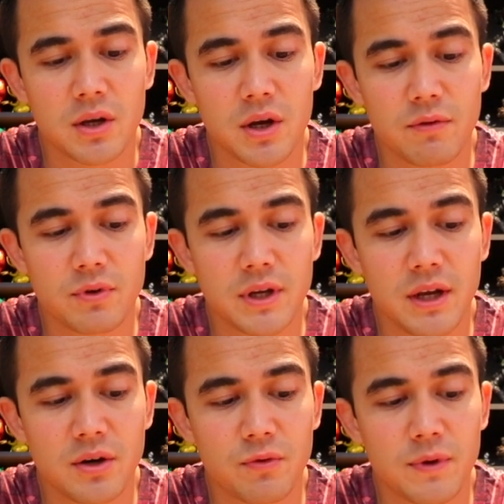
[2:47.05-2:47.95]
Cover
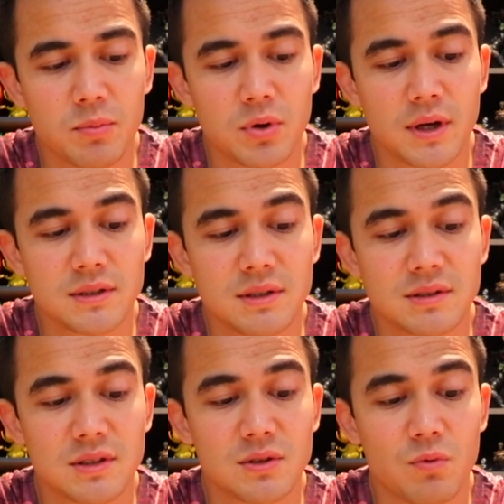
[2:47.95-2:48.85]
date, November
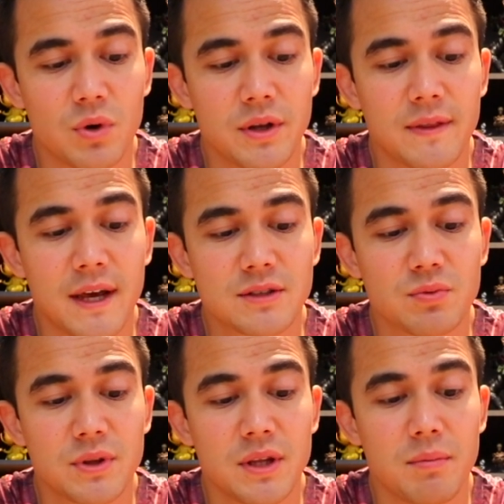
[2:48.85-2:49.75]
1961. That's
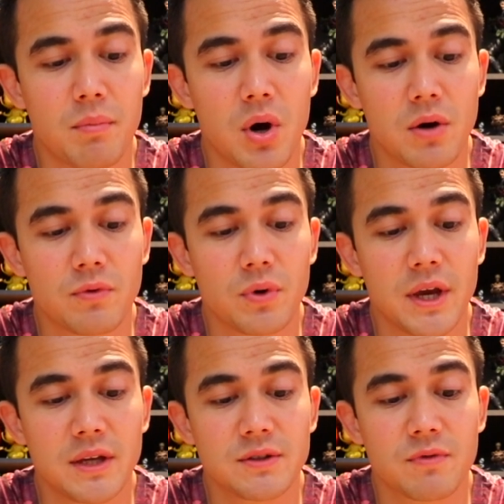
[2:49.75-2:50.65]
when the Marvel
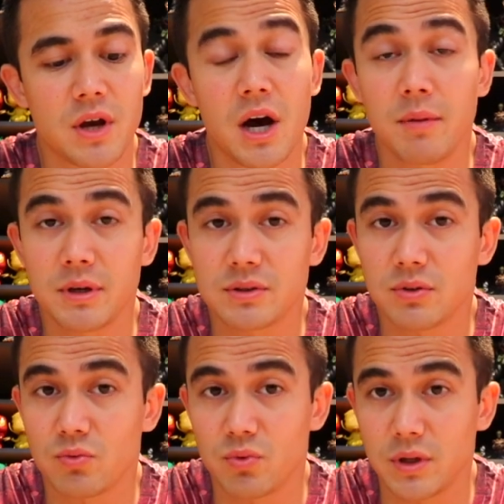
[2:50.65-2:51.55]
age of comics
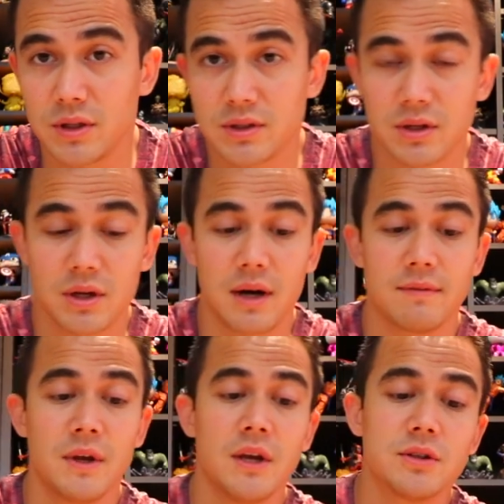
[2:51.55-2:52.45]
really took
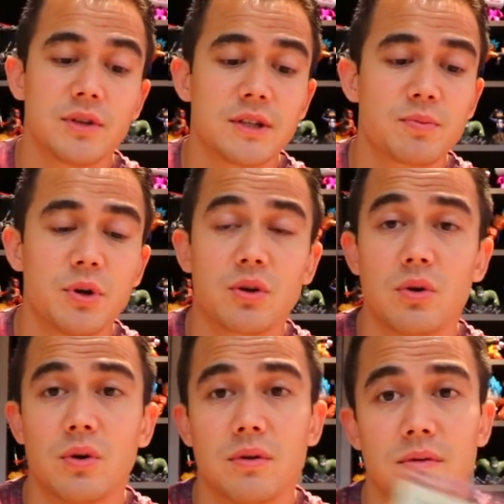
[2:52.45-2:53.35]
off. So that's pretty
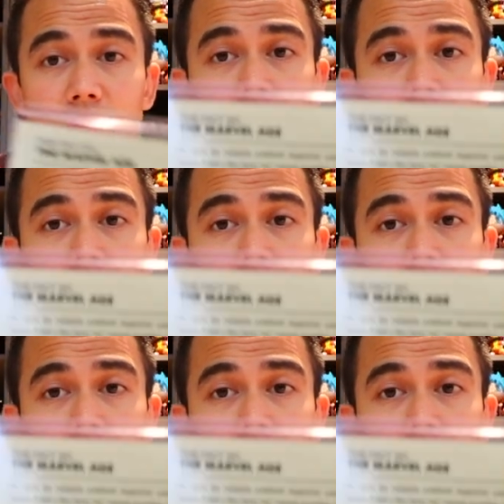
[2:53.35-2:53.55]
cool.